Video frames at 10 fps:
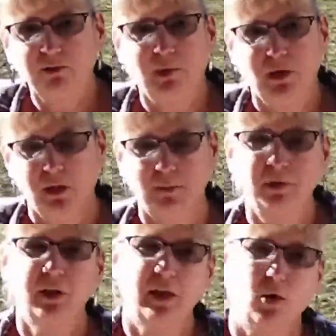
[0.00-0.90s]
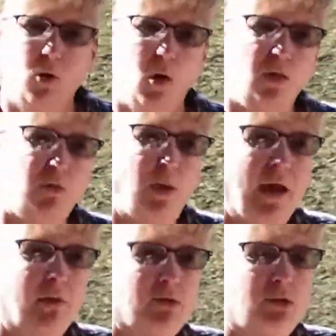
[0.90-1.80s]
From the Columbia, they go all the way
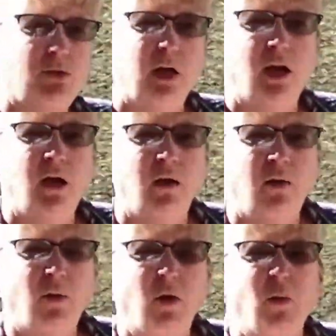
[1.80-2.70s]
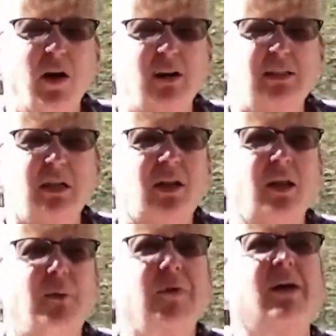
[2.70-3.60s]
out to the, well, where does the
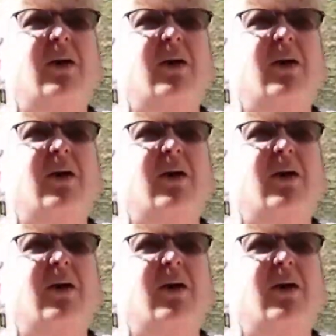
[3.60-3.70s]
Columbia